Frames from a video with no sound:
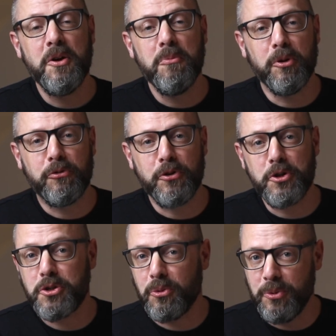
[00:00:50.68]
But
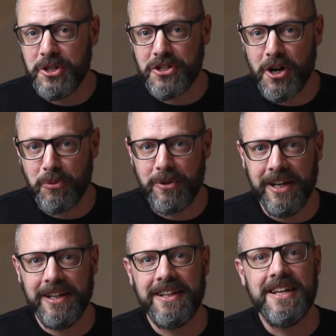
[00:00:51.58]
first, we start with a
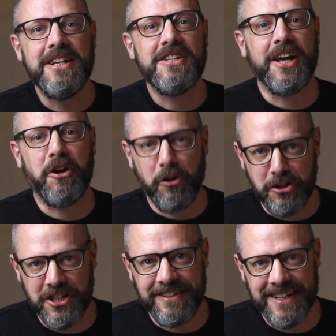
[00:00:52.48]
little
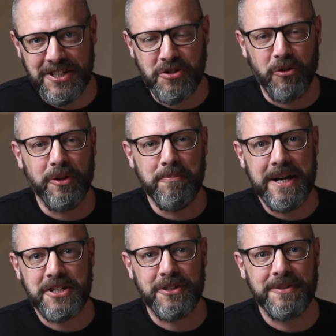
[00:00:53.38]
psychology test on the
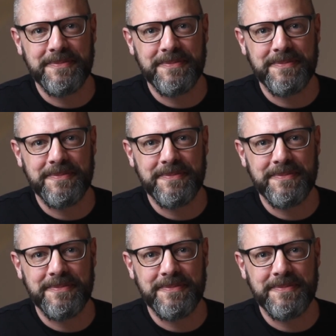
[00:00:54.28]
matter.